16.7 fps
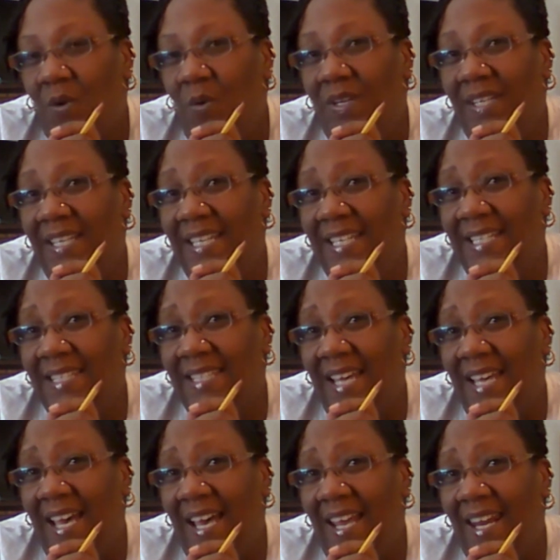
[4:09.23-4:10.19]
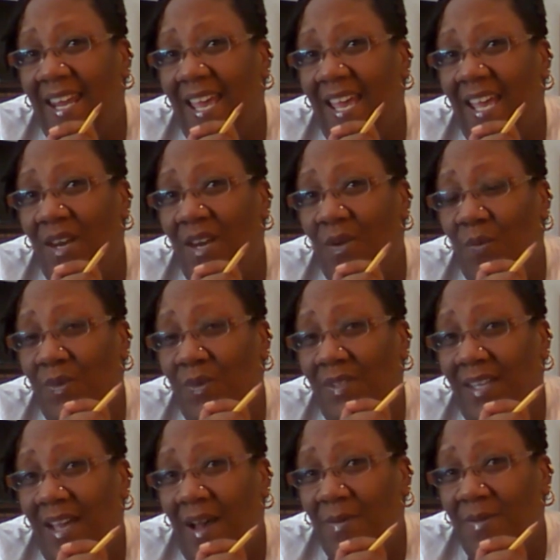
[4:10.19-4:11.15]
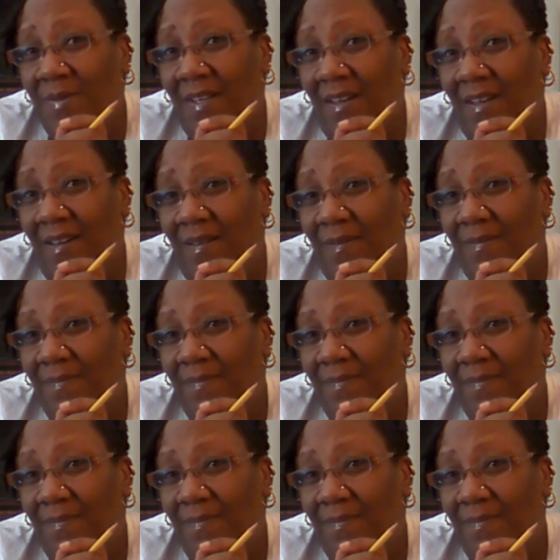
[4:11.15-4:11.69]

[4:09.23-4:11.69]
the inside and on the outside.